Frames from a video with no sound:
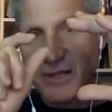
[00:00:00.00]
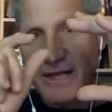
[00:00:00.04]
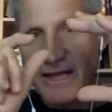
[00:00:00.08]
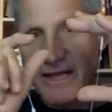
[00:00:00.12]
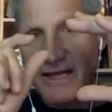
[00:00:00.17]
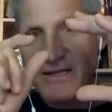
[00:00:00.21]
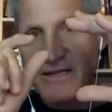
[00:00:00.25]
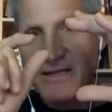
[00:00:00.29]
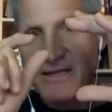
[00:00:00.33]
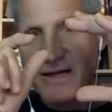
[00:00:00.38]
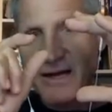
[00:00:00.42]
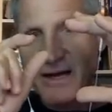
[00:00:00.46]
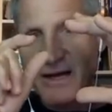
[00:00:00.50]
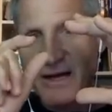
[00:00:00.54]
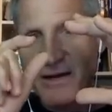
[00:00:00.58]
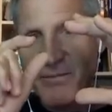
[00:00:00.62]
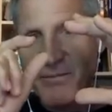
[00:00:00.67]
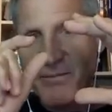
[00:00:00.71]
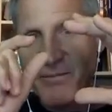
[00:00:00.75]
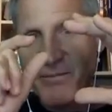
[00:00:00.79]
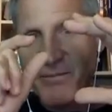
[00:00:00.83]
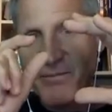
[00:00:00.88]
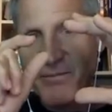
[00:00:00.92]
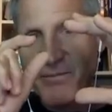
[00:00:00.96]
at a
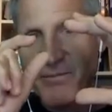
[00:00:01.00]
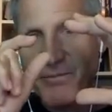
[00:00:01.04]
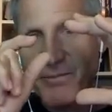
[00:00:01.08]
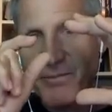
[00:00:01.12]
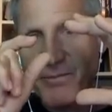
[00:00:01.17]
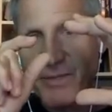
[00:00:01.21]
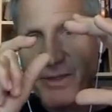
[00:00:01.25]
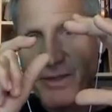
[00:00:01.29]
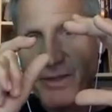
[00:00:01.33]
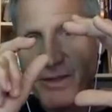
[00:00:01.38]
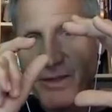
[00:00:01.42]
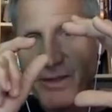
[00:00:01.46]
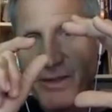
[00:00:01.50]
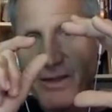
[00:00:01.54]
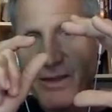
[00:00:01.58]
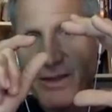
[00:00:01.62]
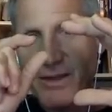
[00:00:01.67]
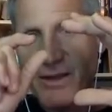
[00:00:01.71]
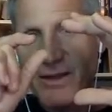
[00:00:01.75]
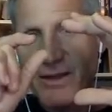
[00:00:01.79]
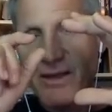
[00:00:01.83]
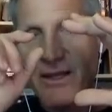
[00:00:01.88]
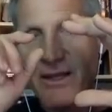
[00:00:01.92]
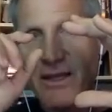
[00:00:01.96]
time,
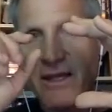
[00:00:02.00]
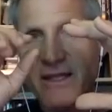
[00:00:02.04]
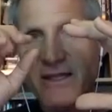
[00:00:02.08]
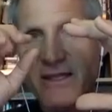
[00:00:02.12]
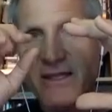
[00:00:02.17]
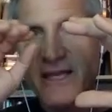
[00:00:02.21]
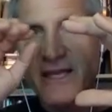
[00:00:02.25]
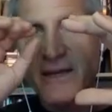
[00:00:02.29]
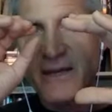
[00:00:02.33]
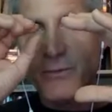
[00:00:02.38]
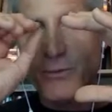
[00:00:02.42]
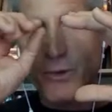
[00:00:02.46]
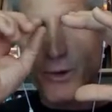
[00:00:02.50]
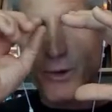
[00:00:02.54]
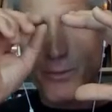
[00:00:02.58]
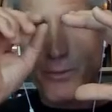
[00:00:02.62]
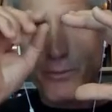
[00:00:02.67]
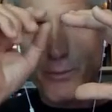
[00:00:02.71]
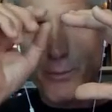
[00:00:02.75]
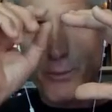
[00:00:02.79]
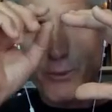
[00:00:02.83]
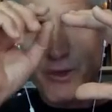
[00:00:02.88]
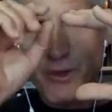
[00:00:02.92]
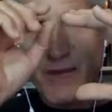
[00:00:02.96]
and then we're
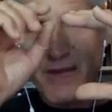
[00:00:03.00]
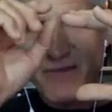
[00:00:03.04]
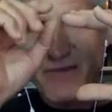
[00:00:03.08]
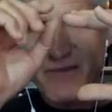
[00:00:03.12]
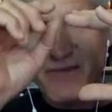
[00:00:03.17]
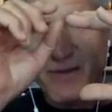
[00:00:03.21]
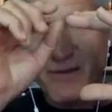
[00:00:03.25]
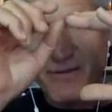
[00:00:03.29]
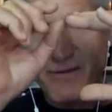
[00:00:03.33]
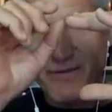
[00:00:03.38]
present